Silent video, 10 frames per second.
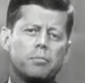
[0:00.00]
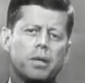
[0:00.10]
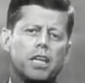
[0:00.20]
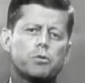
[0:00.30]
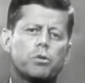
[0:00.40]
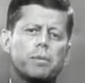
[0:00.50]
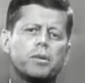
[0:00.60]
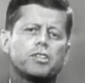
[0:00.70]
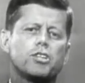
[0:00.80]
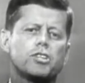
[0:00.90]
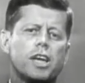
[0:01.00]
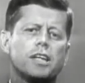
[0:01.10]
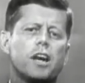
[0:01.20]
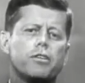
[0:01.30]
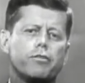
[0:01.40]
It means we're able to
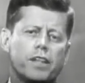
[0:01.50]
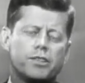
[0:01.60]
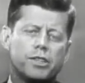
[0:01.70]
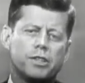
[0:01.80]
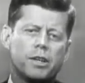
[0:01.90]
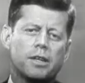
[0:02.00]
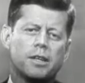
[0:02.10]
sustain our defenses.